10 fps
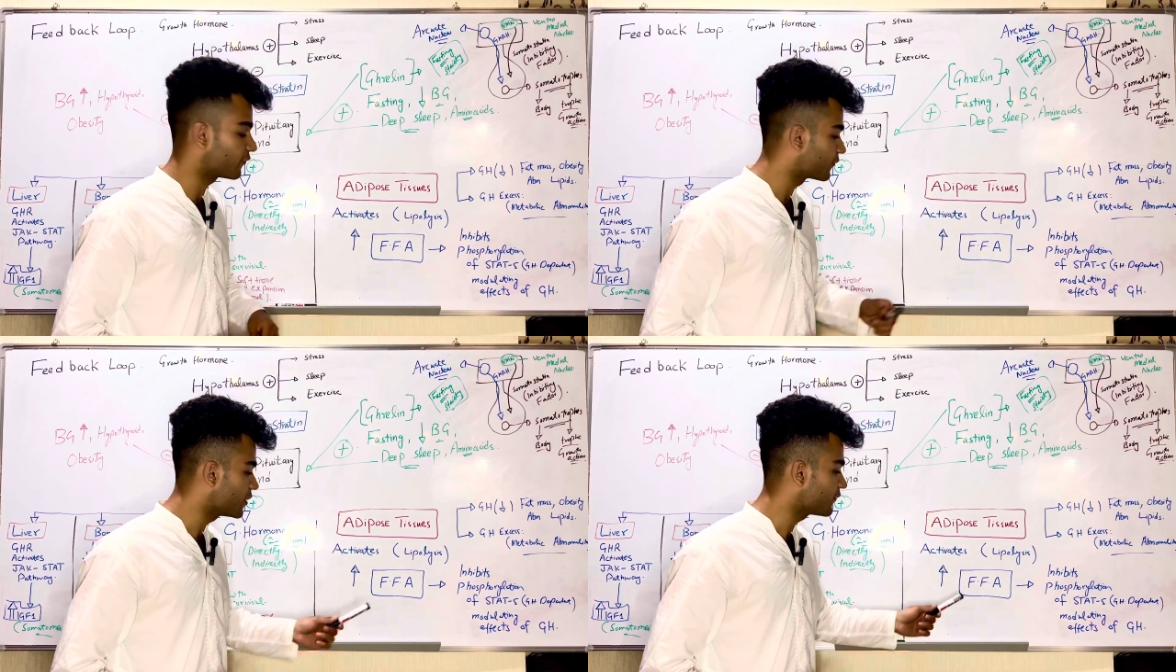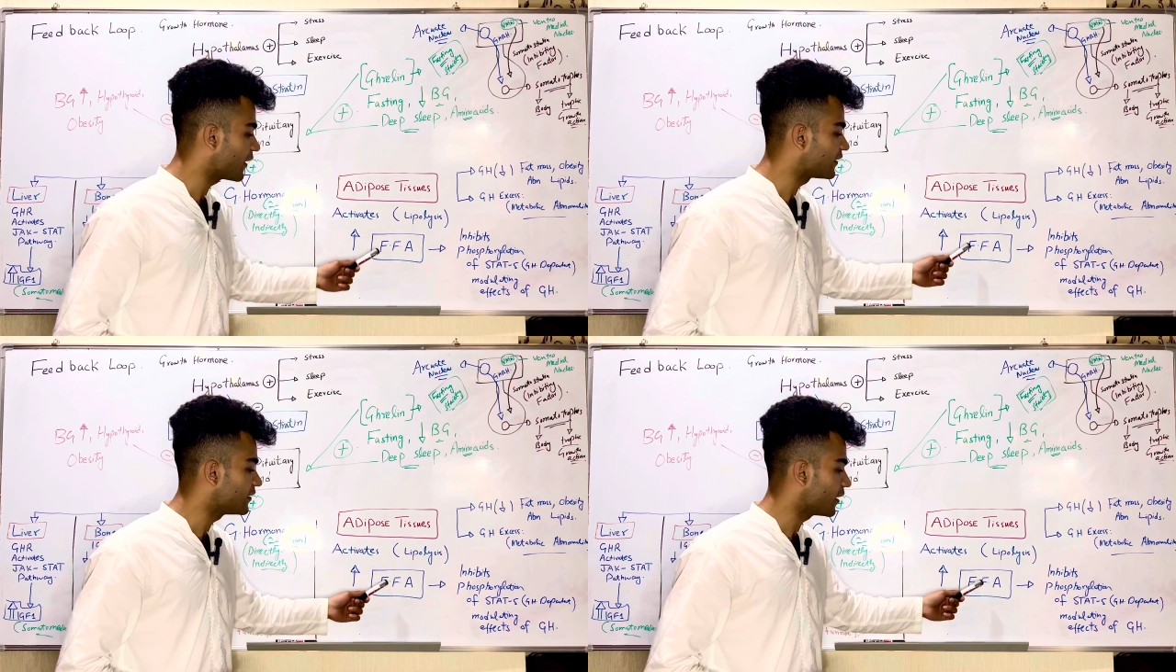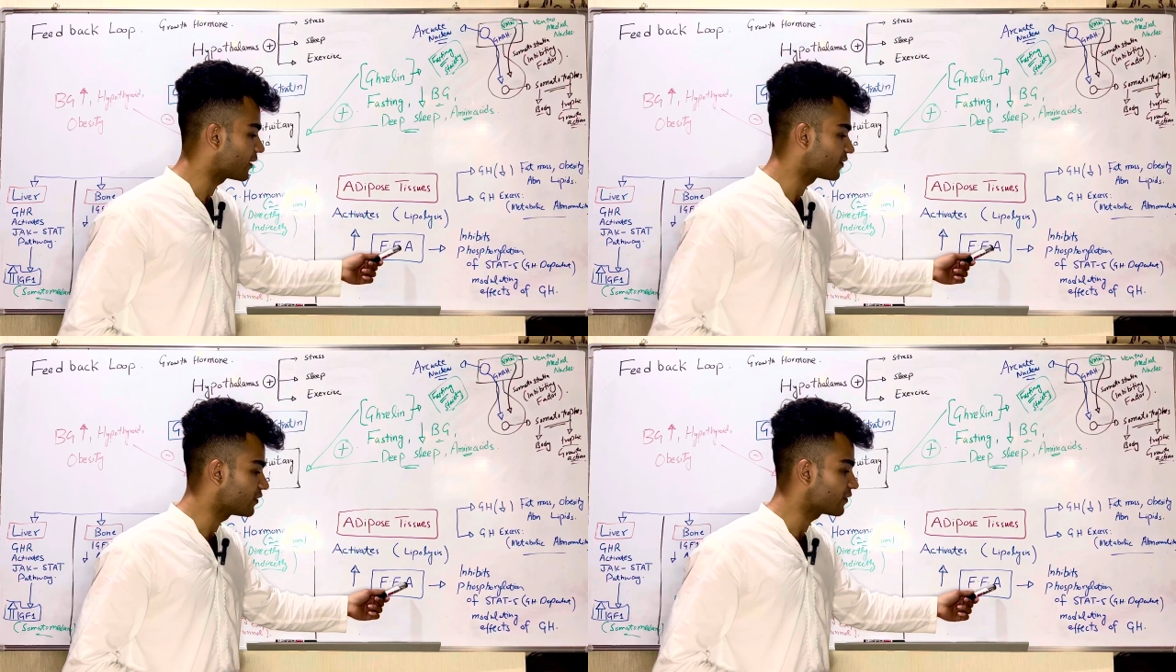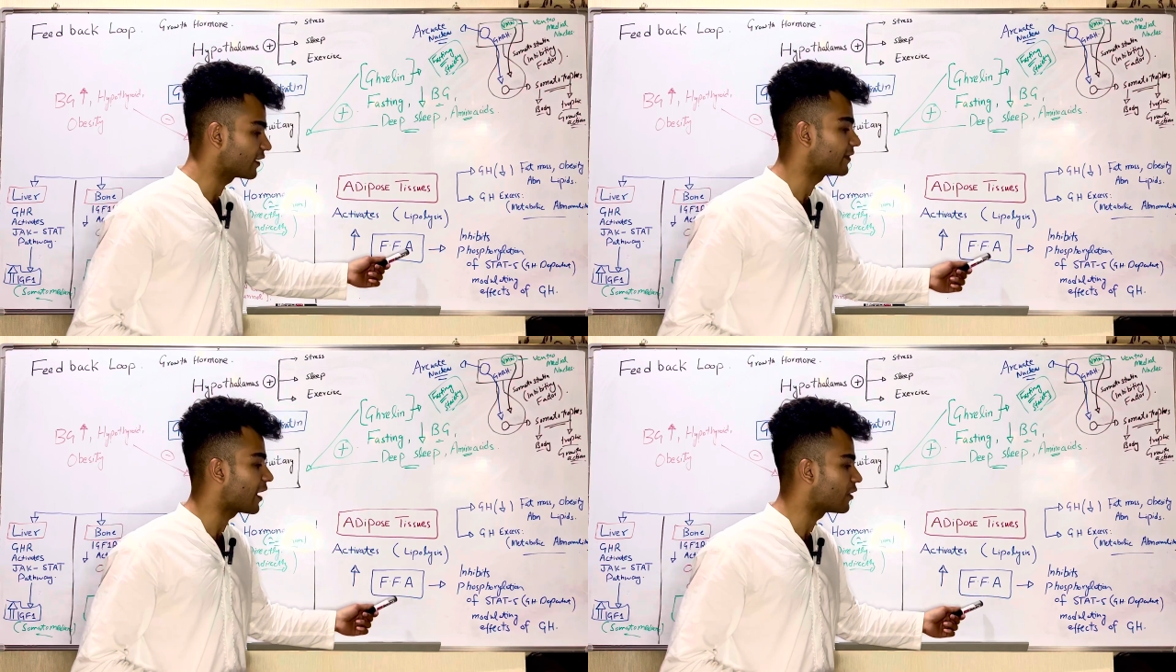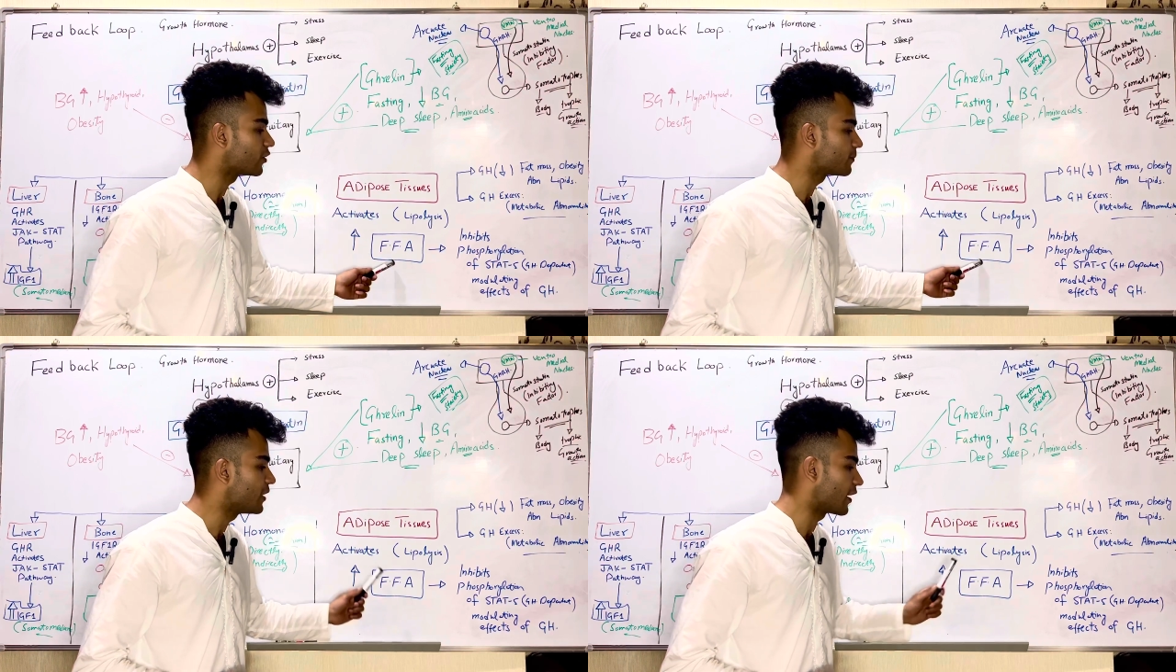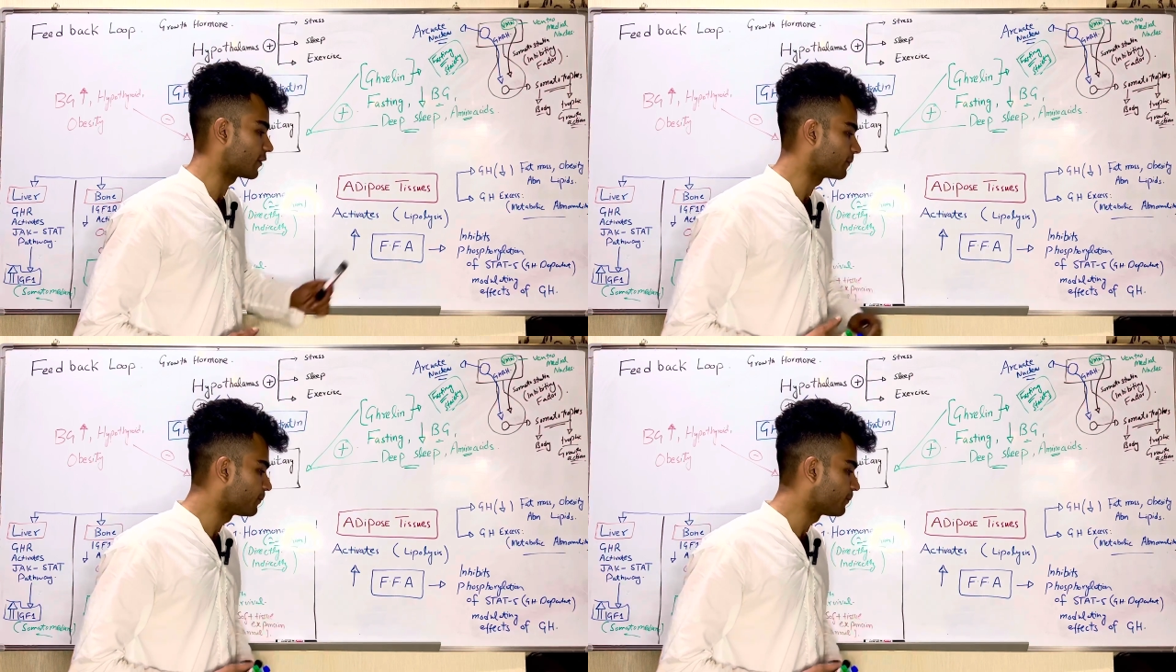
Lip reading: free fatty acids in our blood.